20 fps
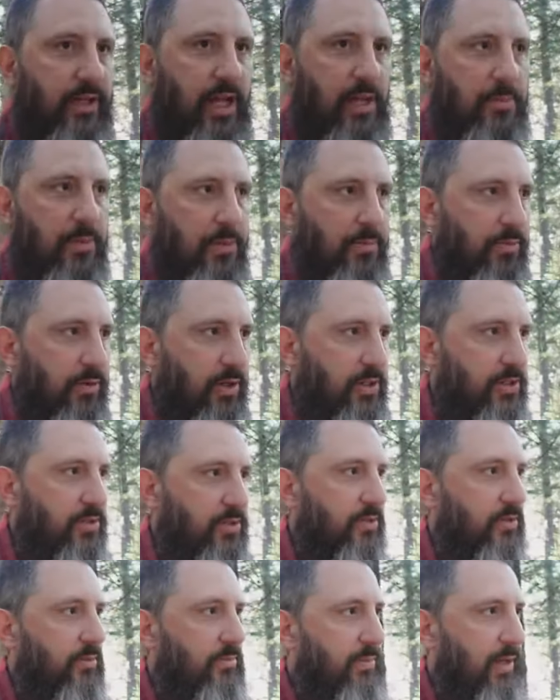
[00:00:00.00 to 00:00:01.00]
I'm a
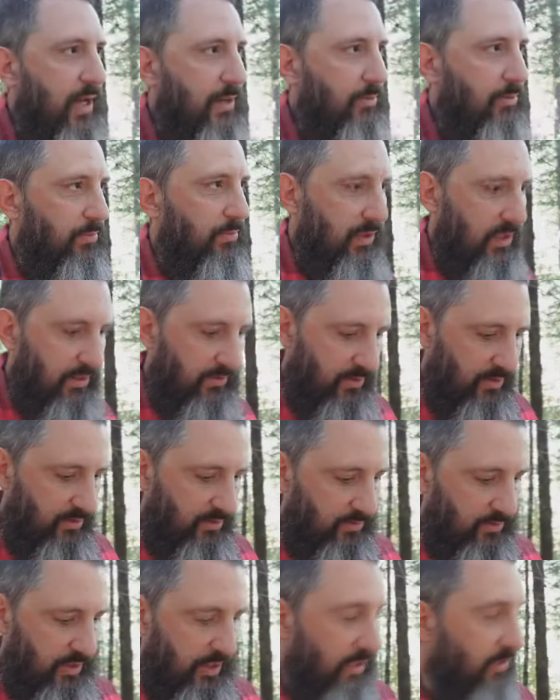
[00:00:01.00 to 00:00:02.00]
preacher, a Bible
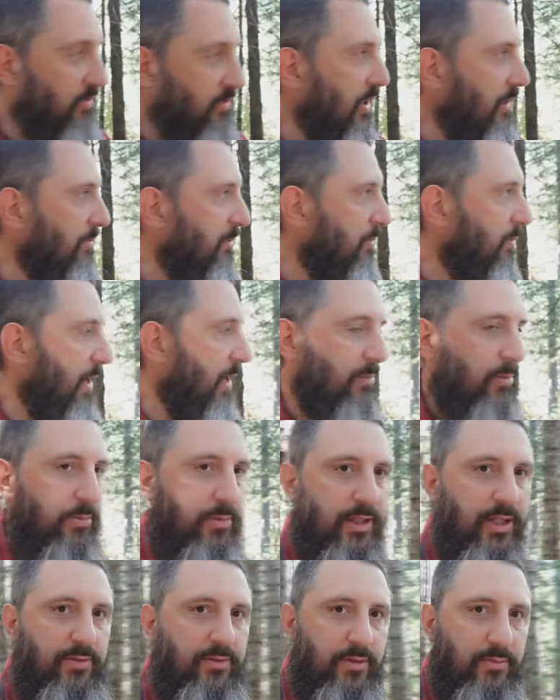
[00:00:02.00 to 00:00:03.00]
believing, King James Bible
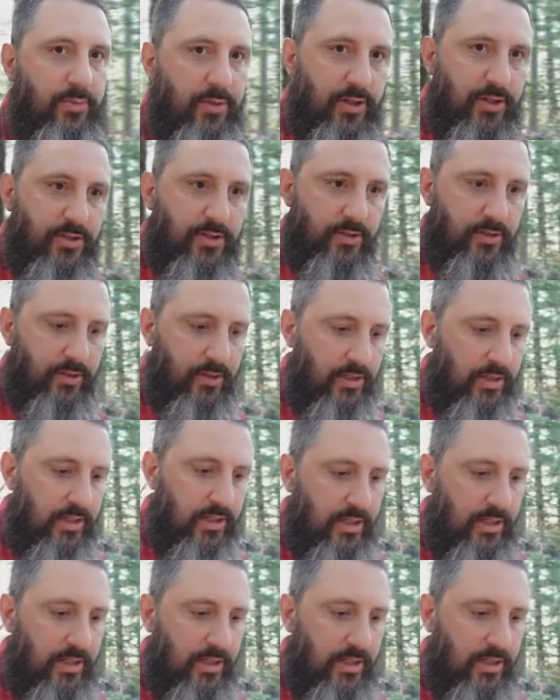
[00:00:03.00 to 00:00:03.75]
believing preacher.